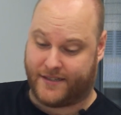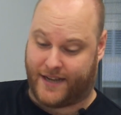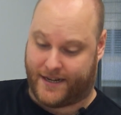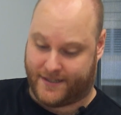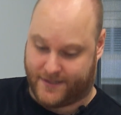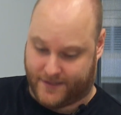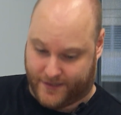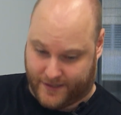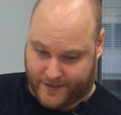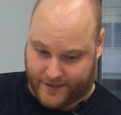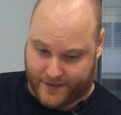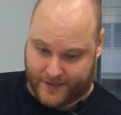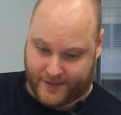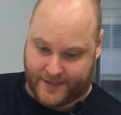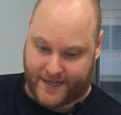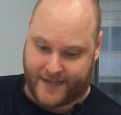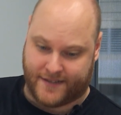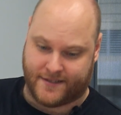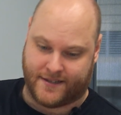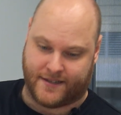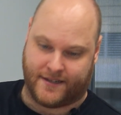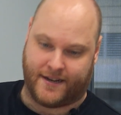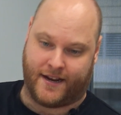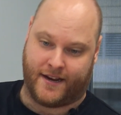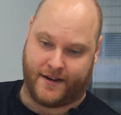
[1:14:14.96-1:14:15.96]
is absolutely
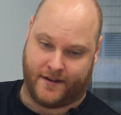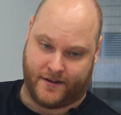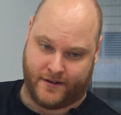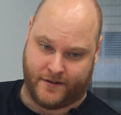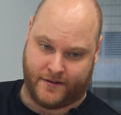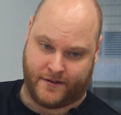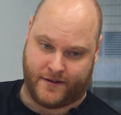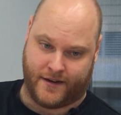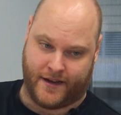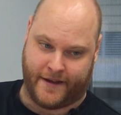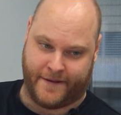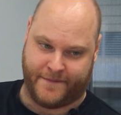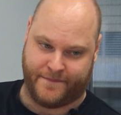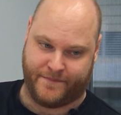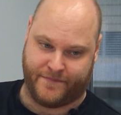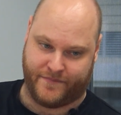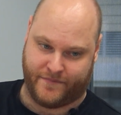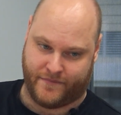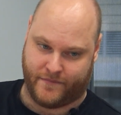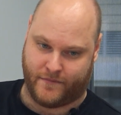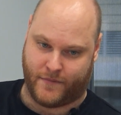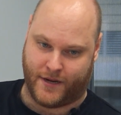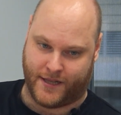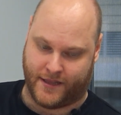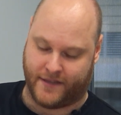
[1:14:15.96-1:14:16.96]
designated. Um,
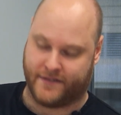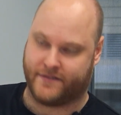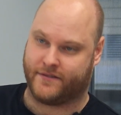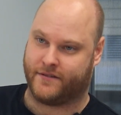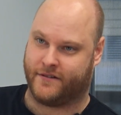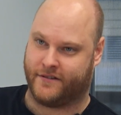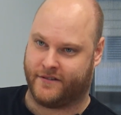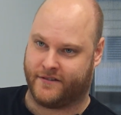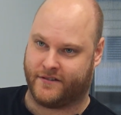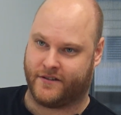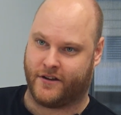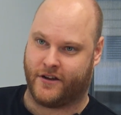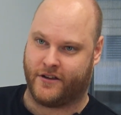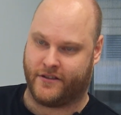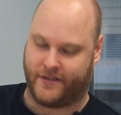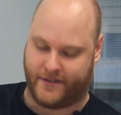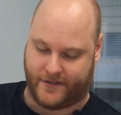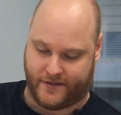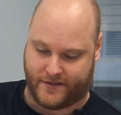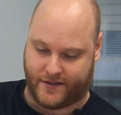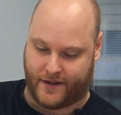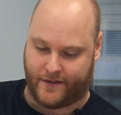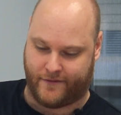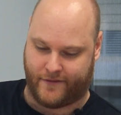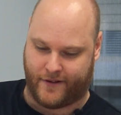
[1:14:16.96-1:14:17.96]
my listeners know
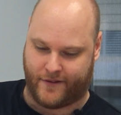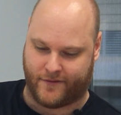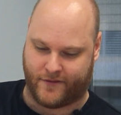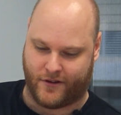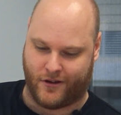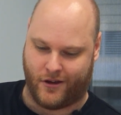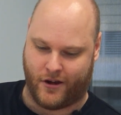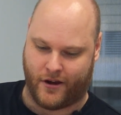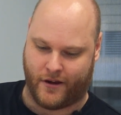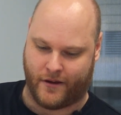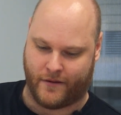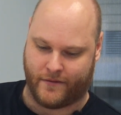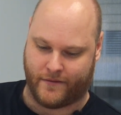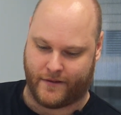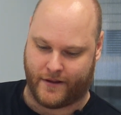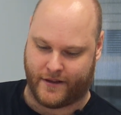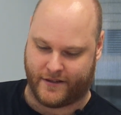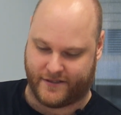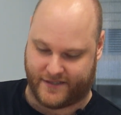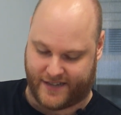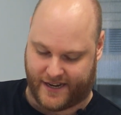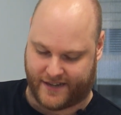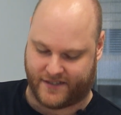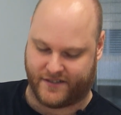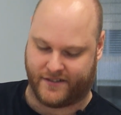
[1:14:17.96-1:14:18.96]
this. I've, I've got a, a,
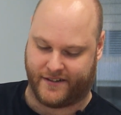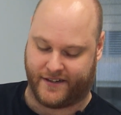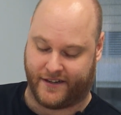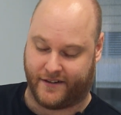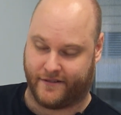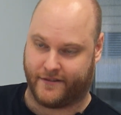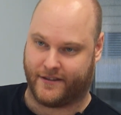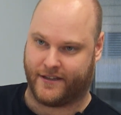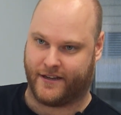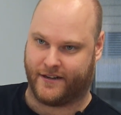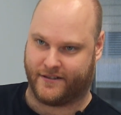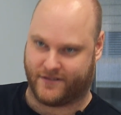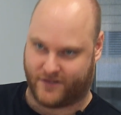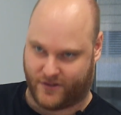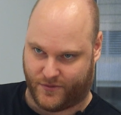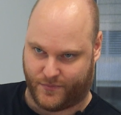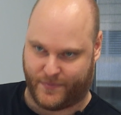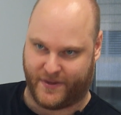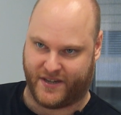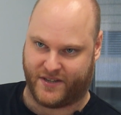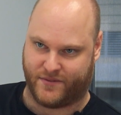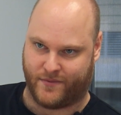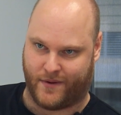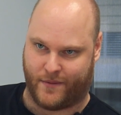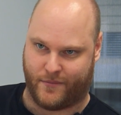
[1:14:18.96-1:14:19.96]
section here at the end called
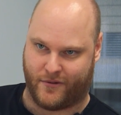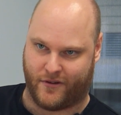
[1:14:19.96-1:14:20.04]
Pitch My